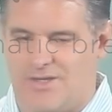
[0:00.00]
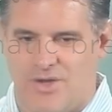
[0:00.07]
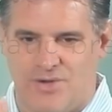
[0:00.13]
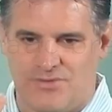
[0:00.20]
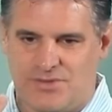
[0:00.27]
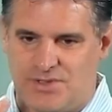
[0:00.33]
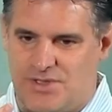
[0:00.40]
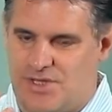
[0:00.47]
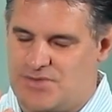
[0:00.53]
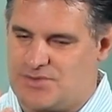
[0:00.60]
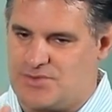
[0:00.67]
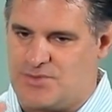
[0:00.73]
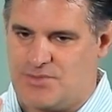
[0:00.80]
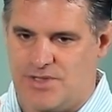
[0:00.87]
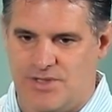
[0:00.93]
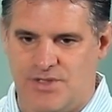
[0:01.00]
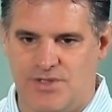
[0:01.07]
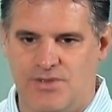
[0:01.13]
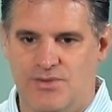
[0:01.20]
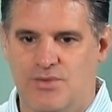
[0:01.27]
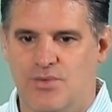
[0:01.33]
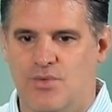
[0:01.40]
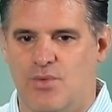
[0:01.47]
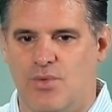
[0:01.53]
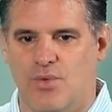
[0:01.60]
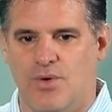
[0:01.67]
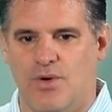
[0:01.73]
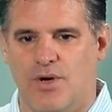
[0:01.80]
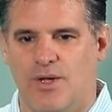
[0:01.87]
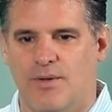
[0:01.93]
alternate nostril breathing
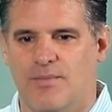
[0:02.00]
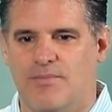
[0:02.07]
or